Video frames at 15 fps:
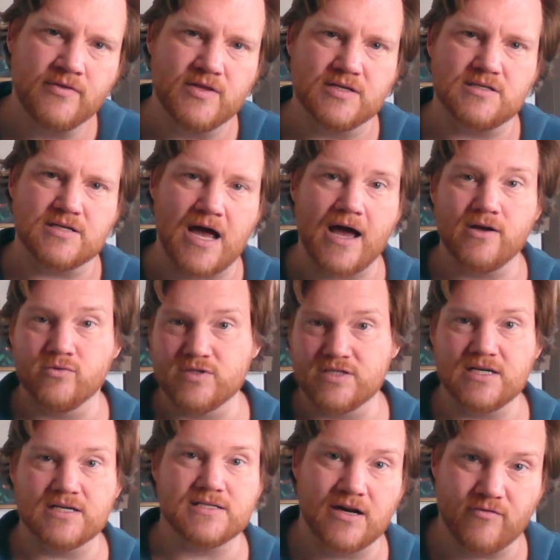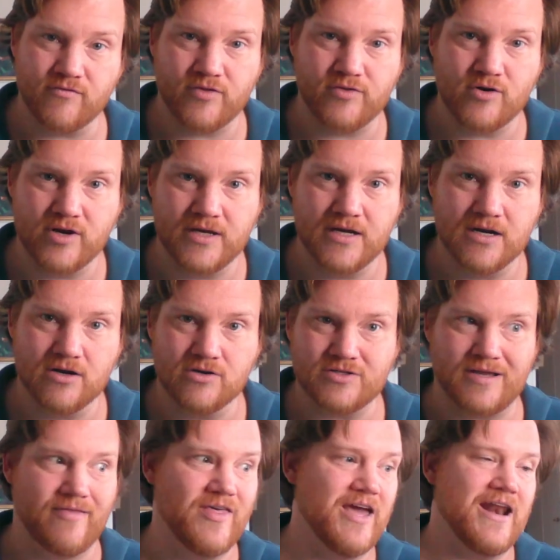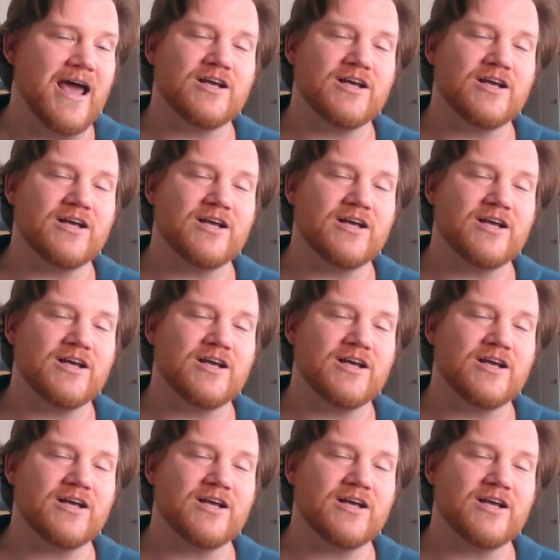this guy who was a dictator for 30 years and then